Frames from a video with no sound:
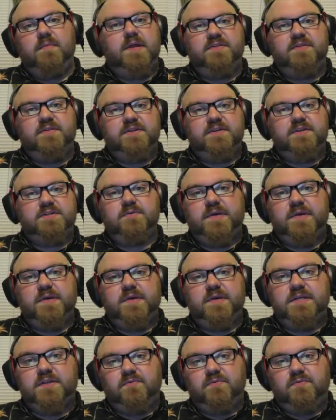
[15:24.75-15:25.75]
and this would be
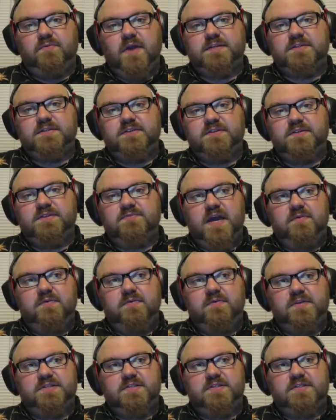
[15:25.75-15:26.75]
easily rectified
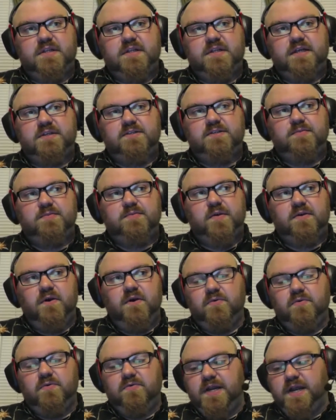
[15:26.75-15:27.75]
with a slightly smaller
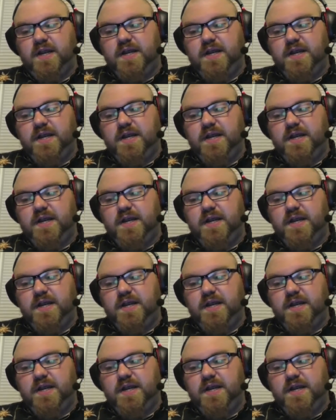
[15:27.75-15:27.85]
O-ring.